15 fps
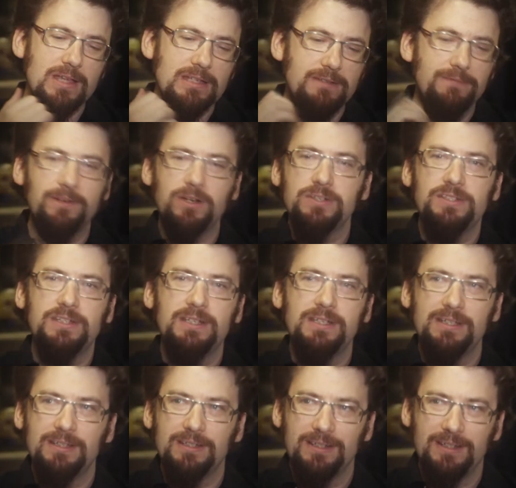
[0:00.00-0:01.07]

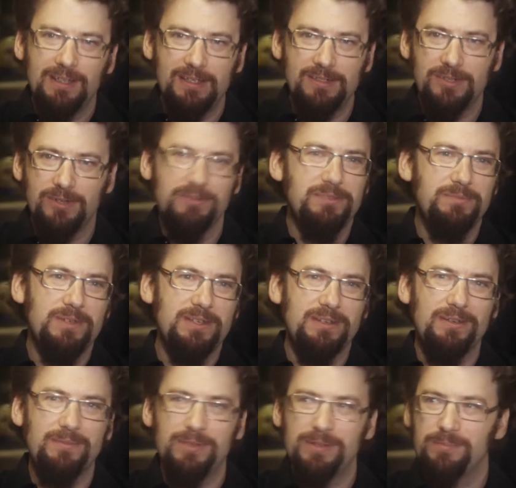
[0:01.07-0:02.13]
Diversity has always been
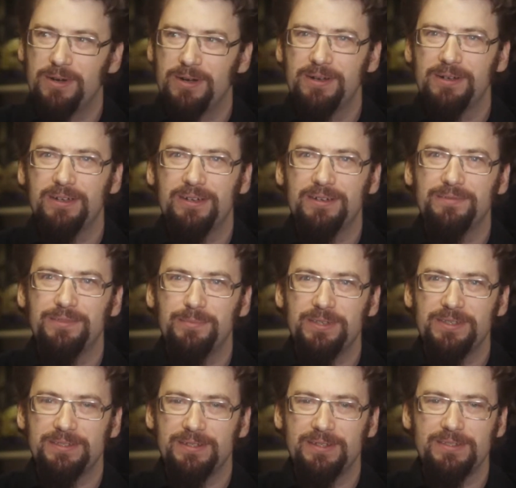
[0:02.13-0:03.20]
a big part of the
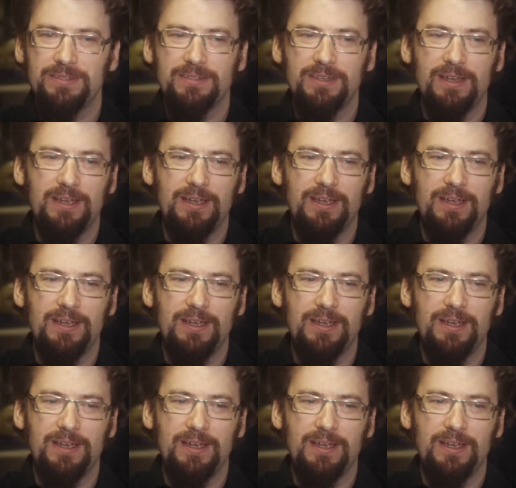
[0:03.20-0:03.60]
business.